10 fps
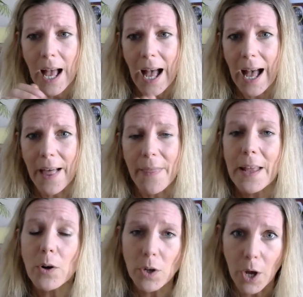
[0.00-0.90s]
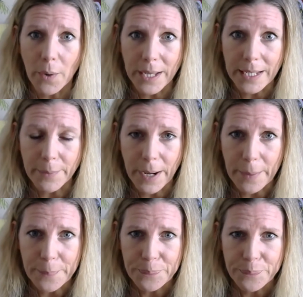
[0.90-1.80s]
and they're not going anywhere.
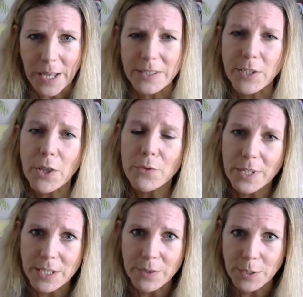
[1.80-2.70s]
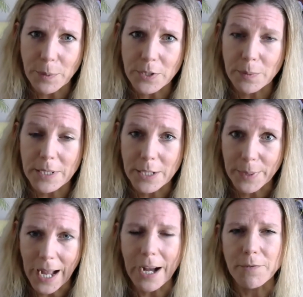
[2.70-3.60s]
And so there is a responsibility
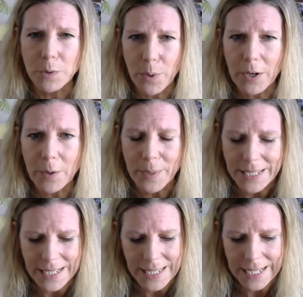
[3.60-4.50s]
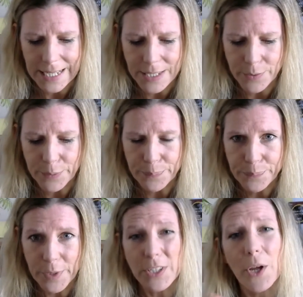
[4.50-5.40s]
we have to welcome these into the classroom.
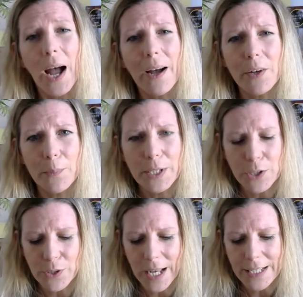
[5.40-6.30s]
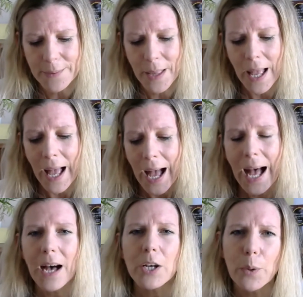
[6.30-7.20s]
So how can we do that?
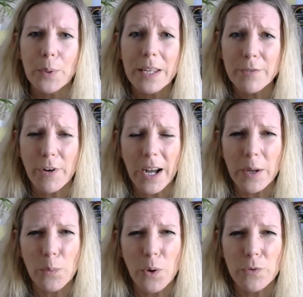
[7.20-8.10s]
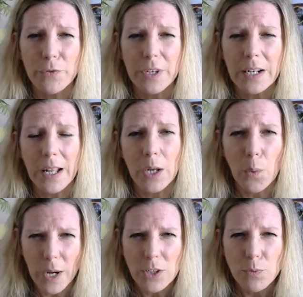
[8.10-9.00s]
How can we invite what feel like
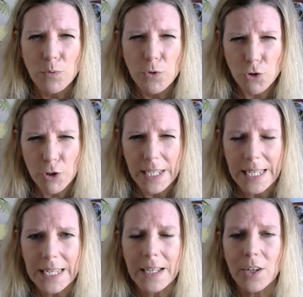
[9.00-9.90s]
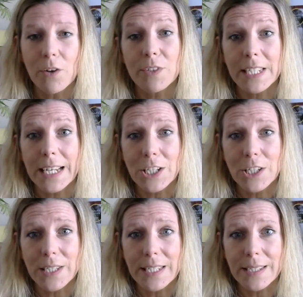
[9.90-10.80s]
quite tricky
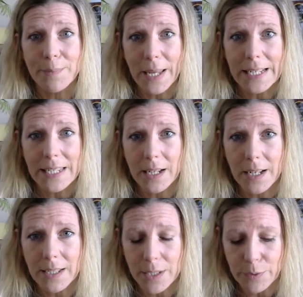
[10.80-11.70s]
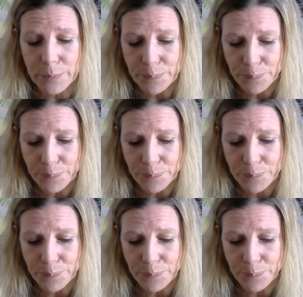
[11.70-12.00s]
conversations into the classroom?